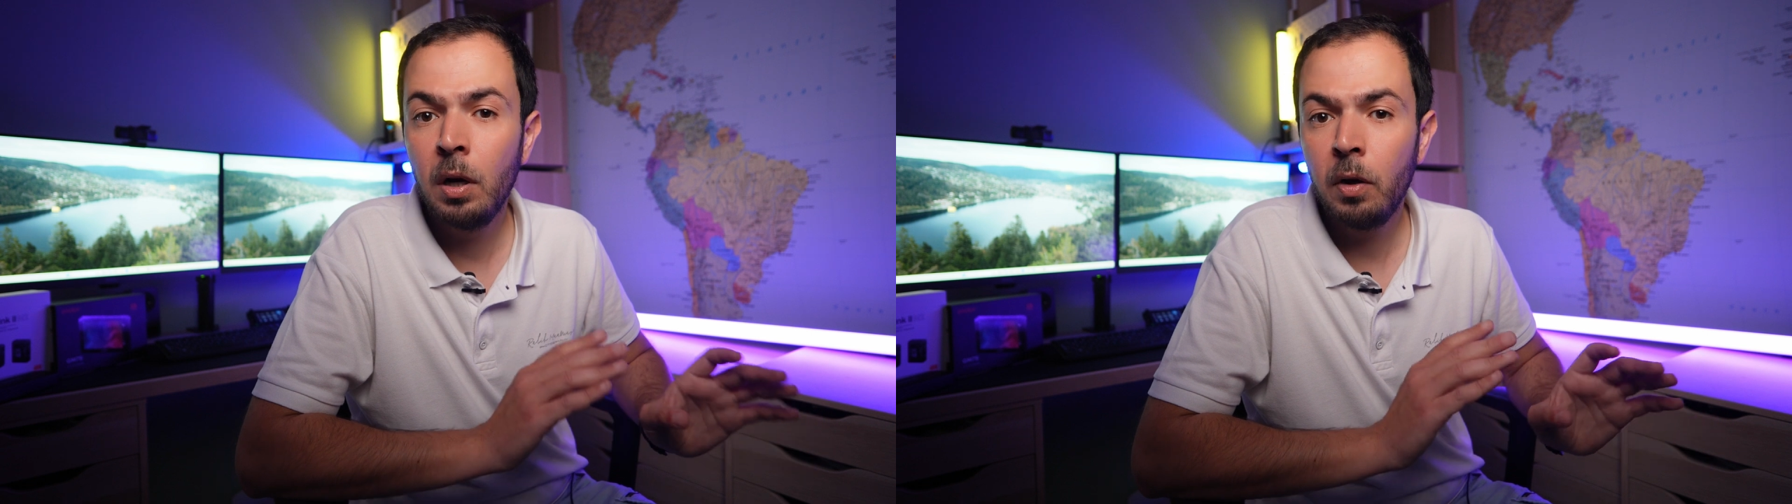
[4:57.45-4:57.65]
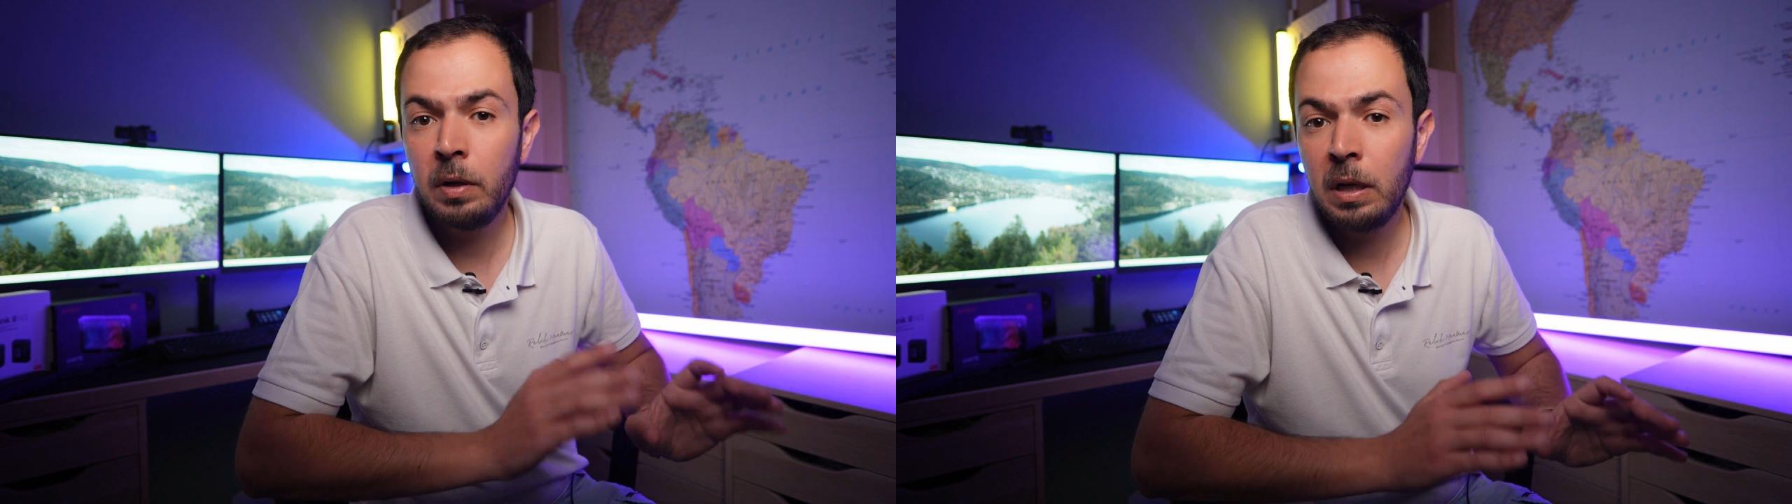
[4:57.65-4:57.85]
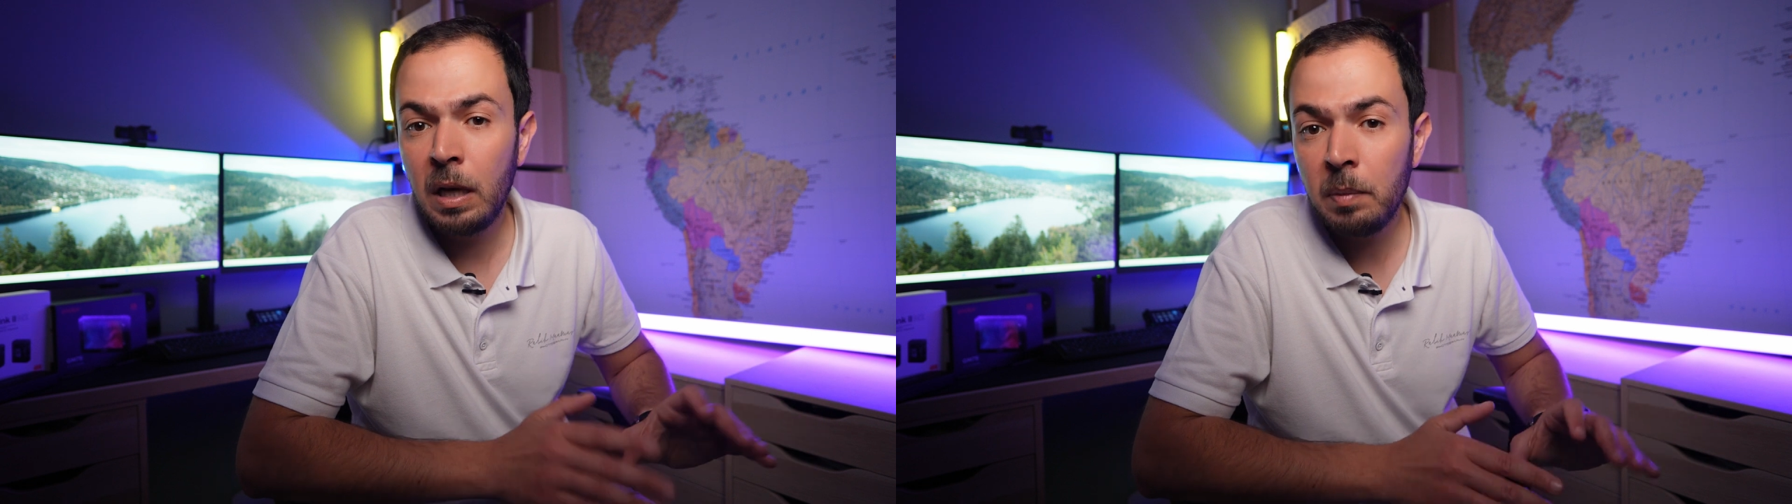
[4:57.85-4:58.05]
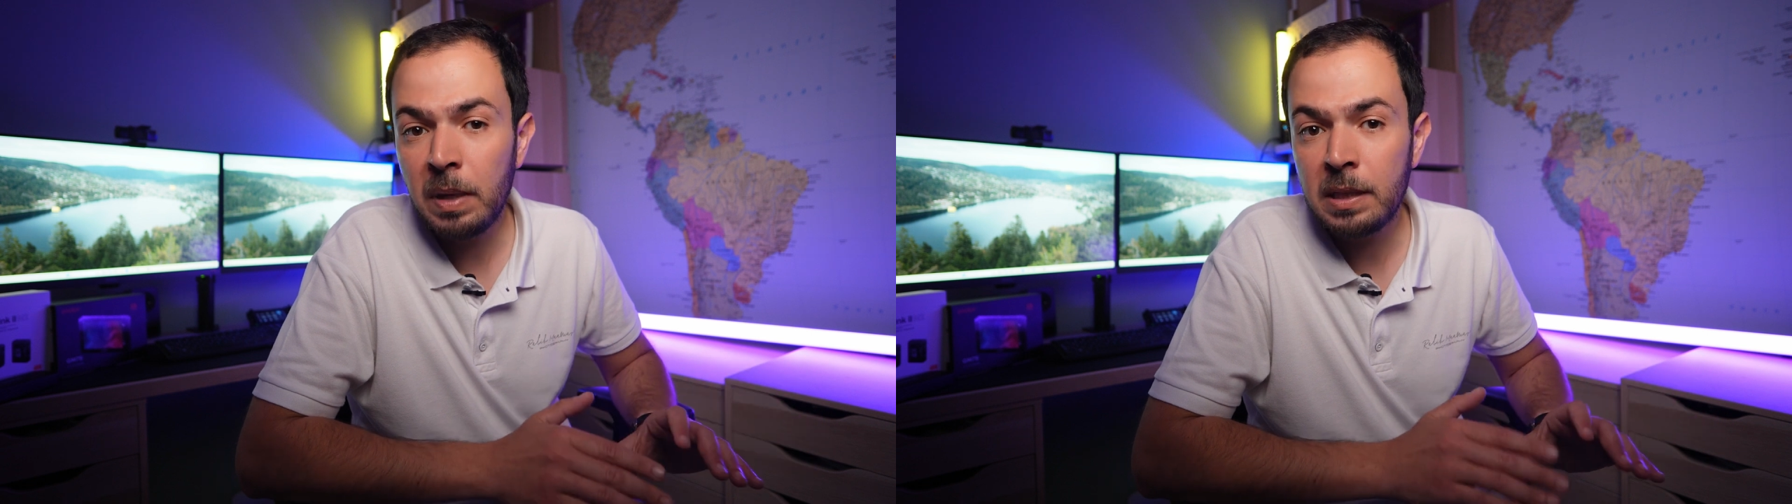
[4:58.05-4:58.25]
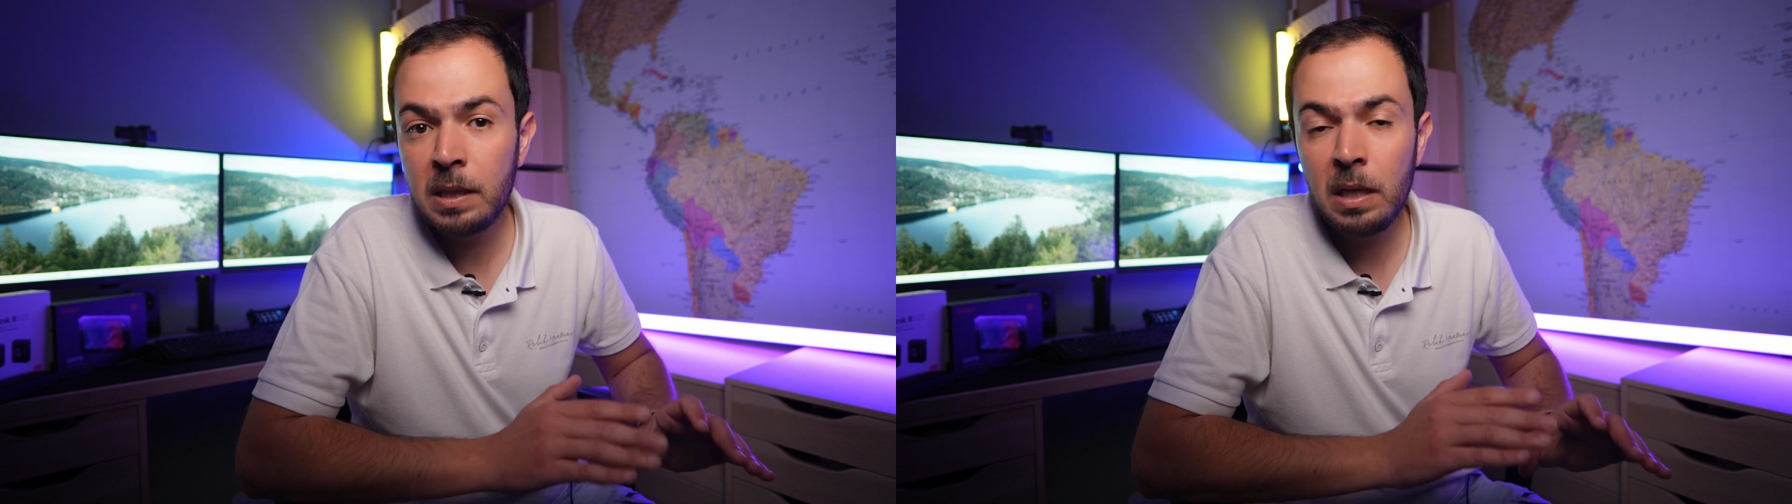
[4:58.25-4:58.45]
on an
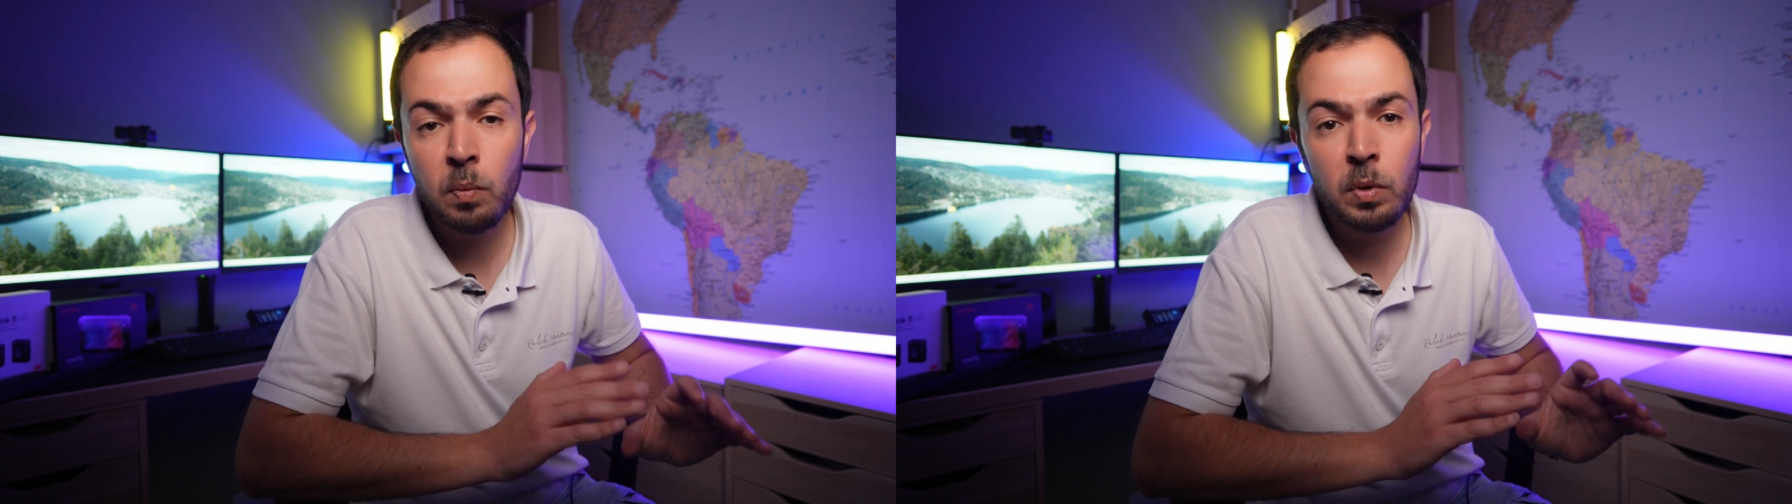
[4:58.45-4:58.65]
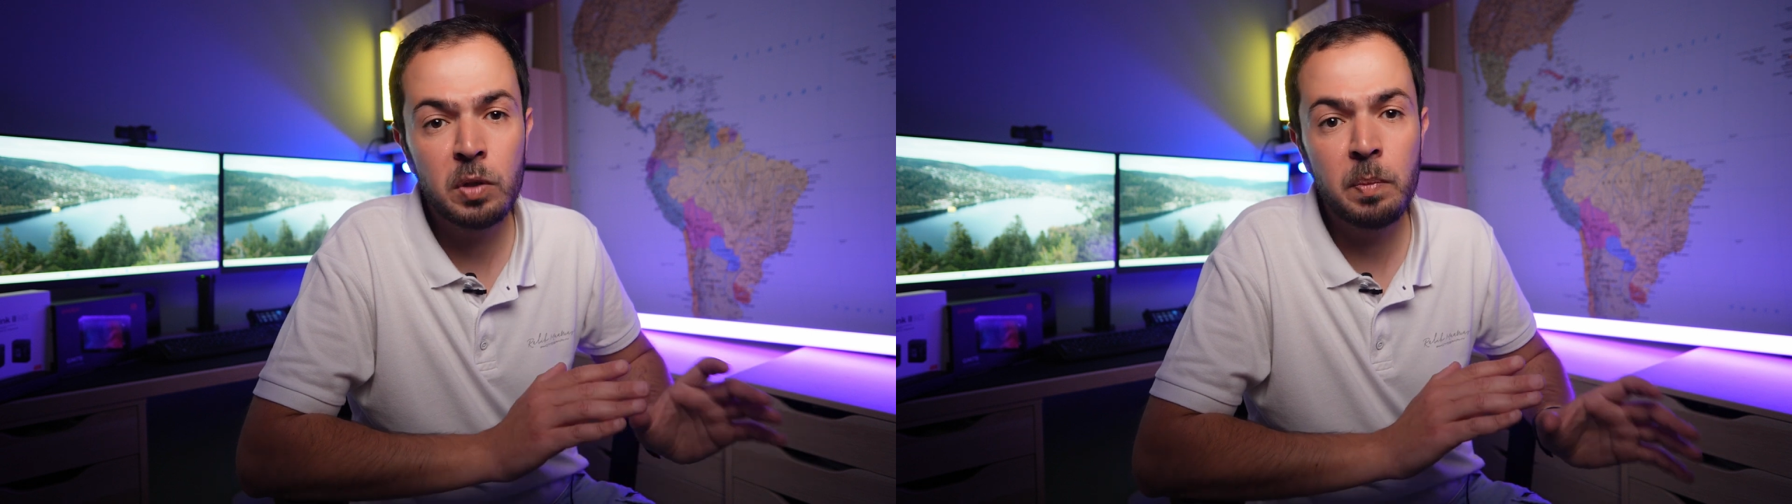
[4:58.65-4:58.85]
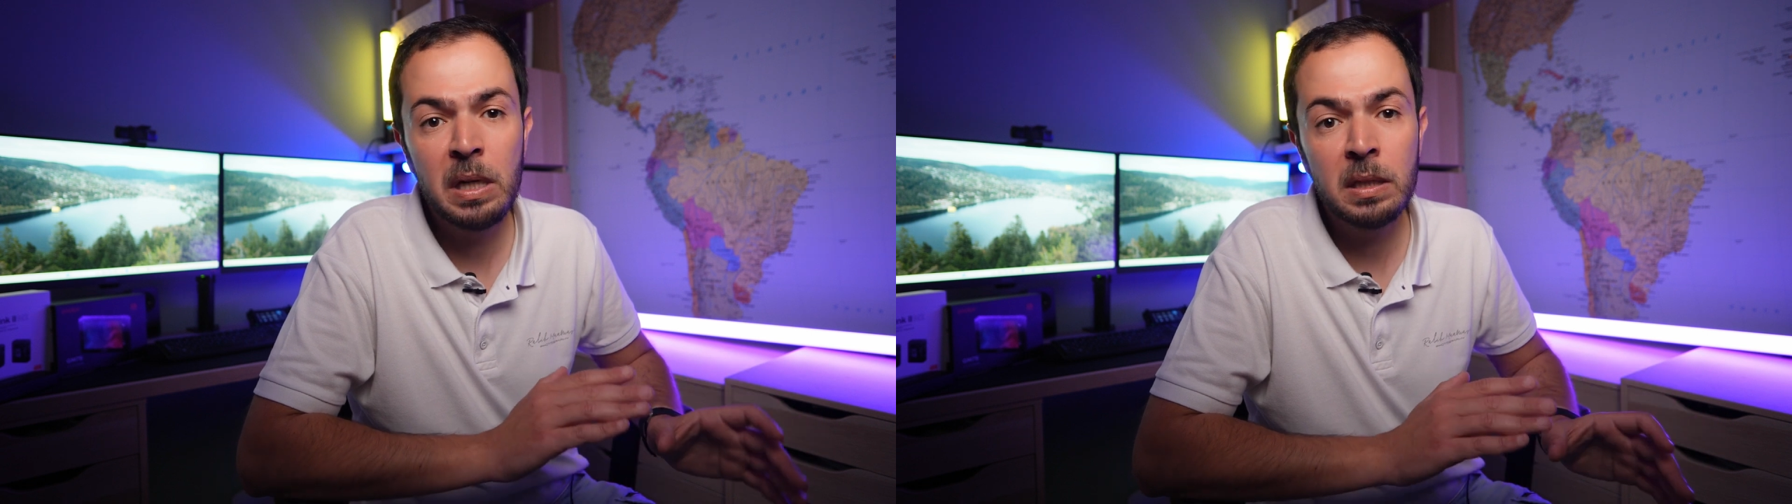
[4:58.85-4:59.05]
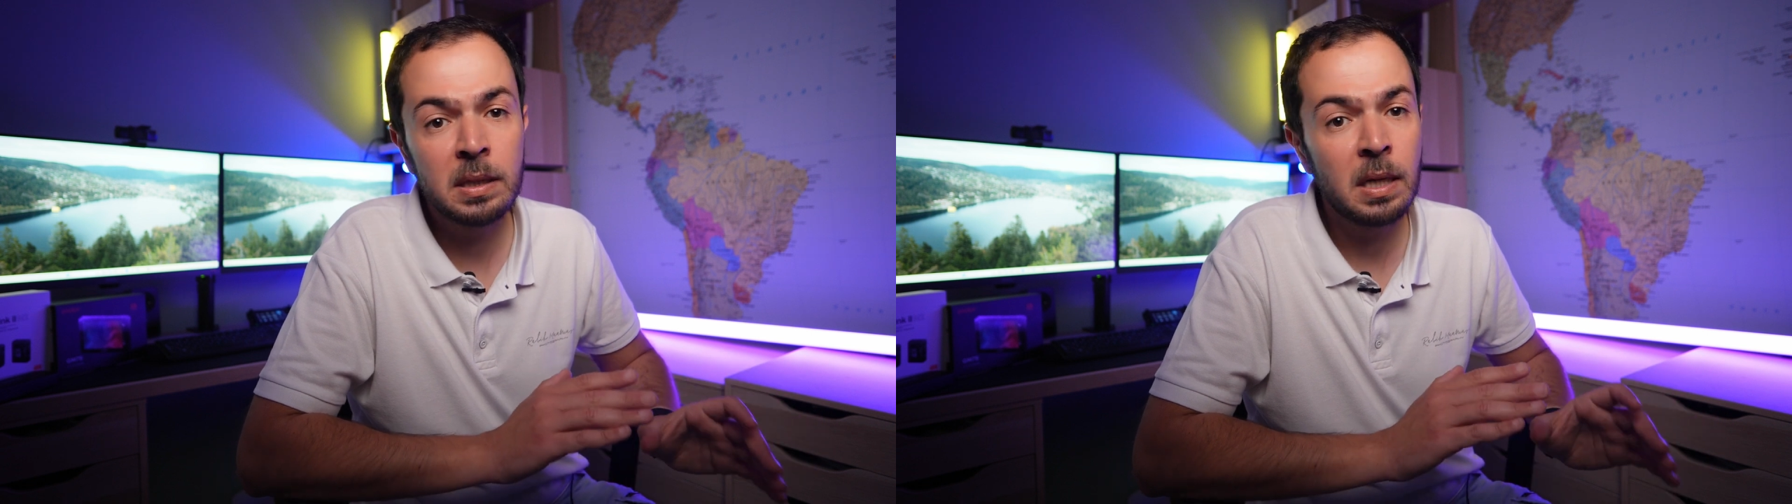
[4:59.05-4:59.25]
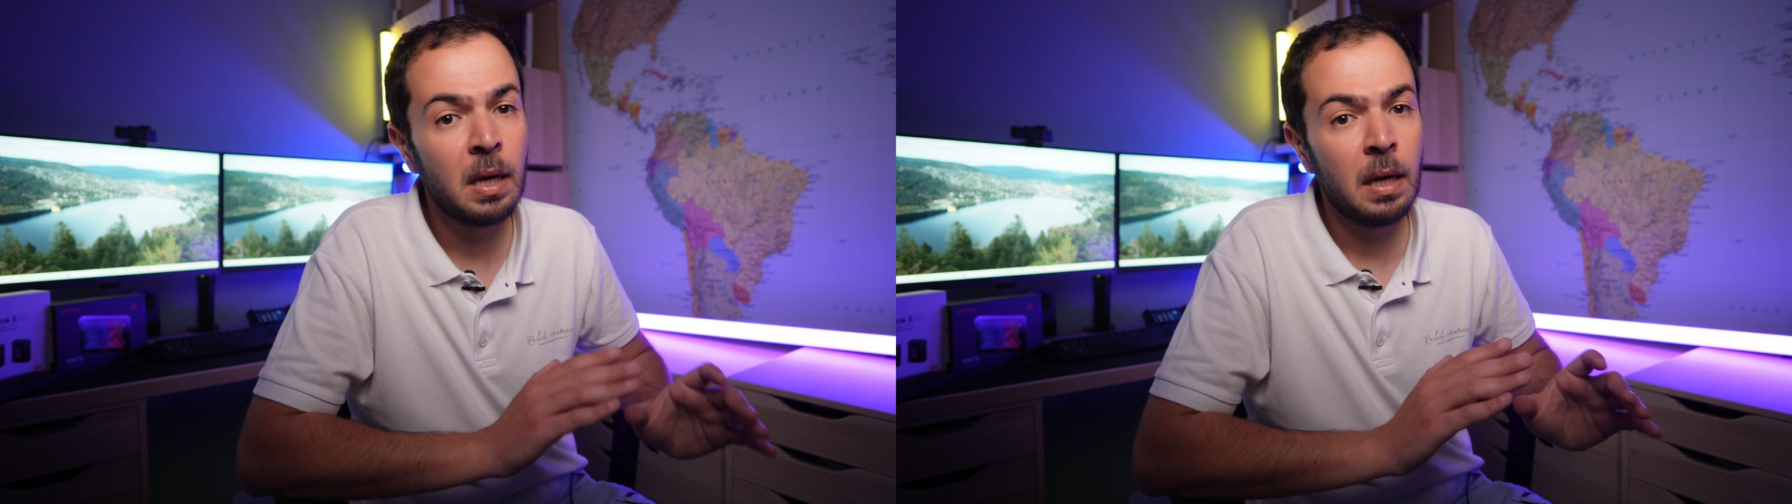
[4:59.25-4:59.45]
APS-C, which means